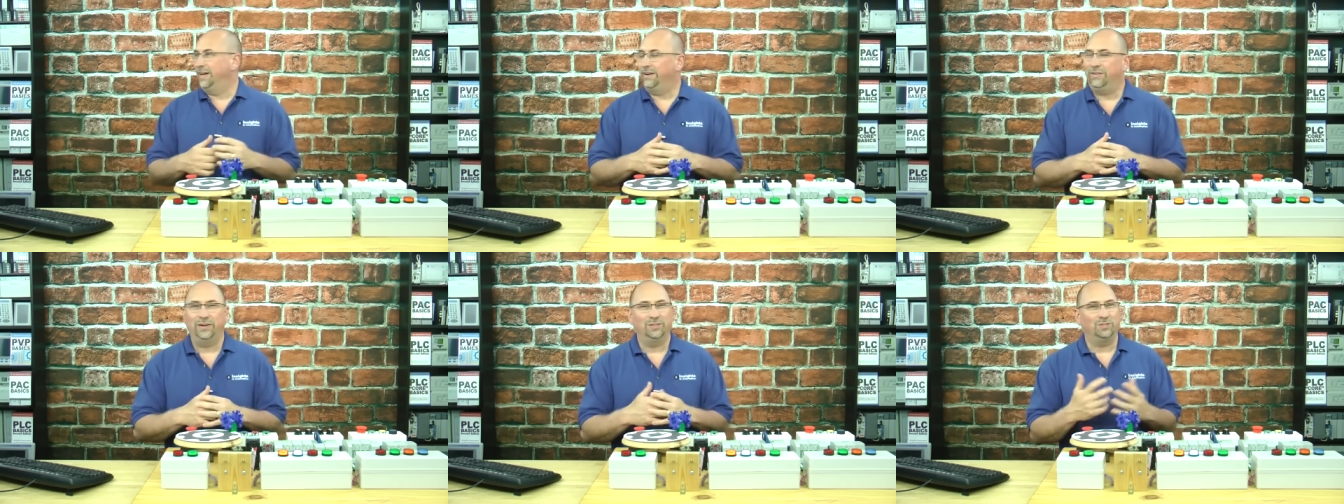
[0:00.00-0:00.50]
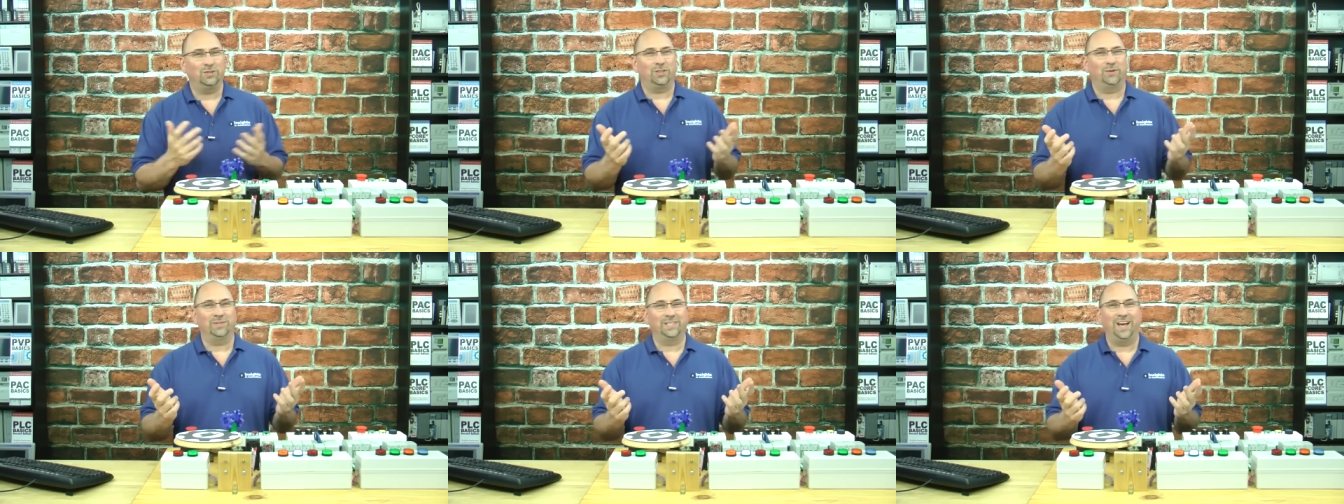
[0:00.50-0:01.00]
I don't know, I just thought
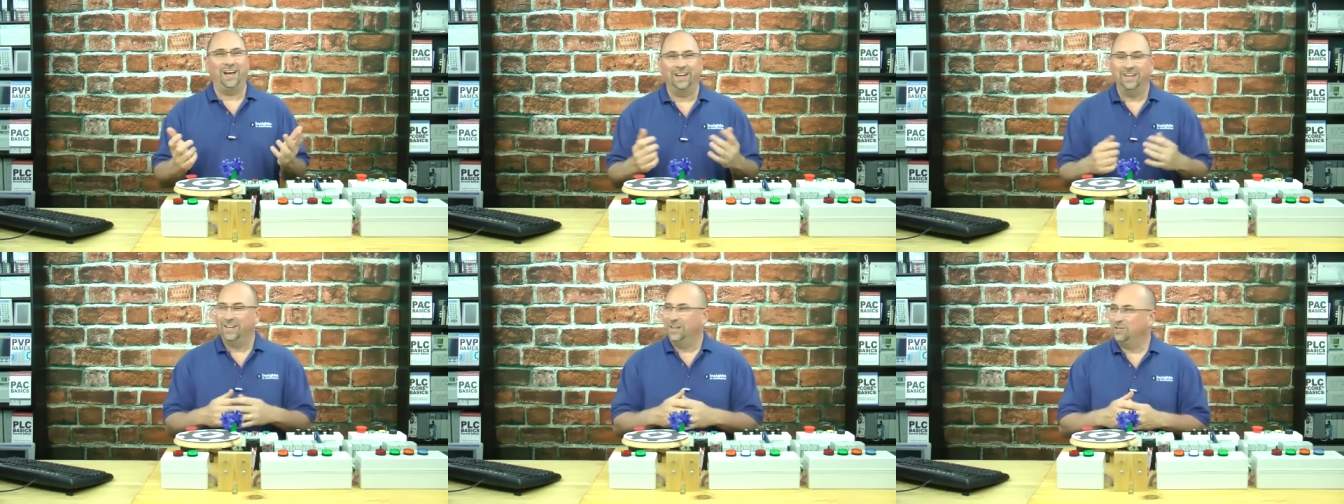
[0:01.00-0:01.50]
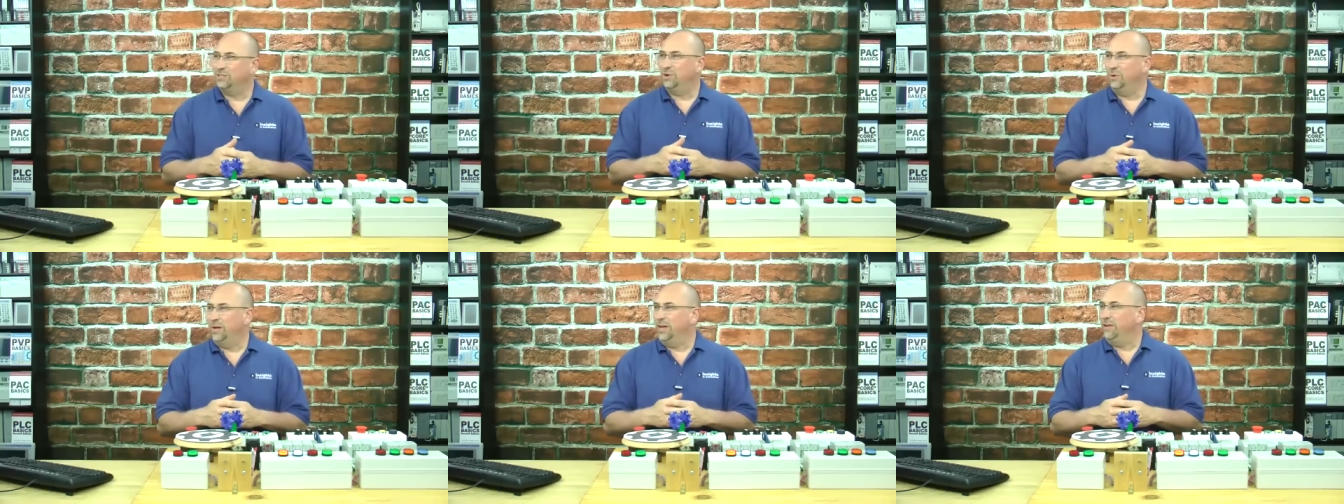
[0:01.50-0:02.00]
that was odd.
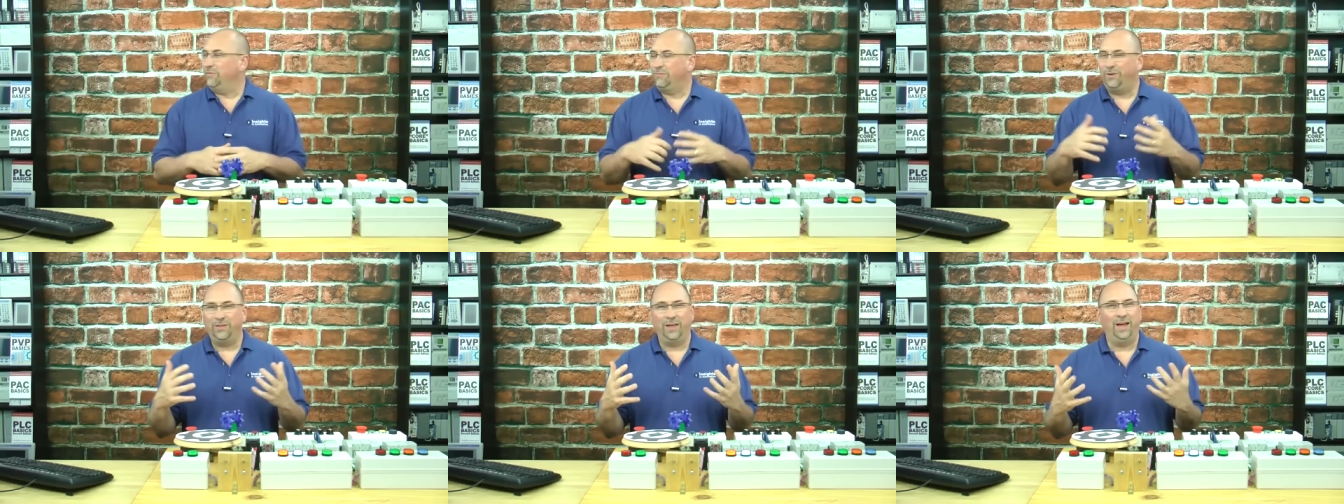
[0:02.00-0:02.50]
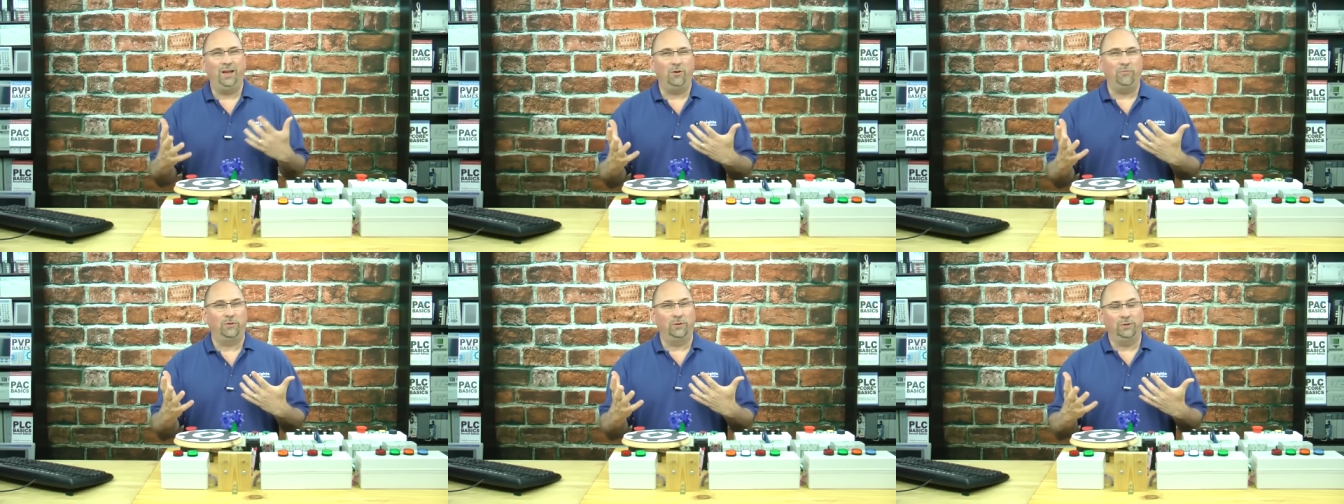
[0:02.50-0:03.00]
So if you found that
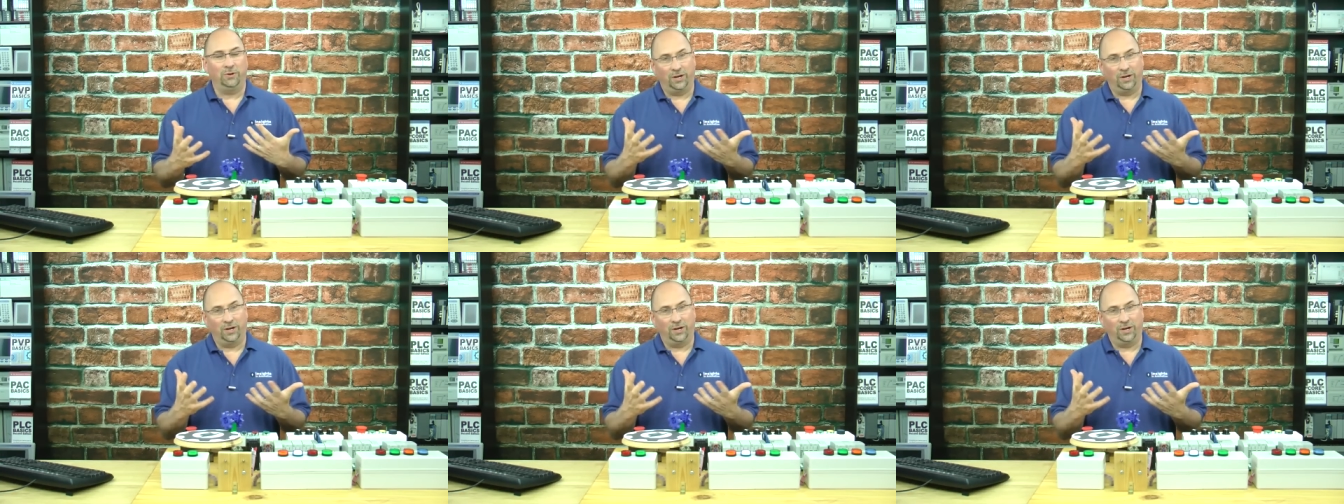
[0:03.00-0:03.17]
helpful,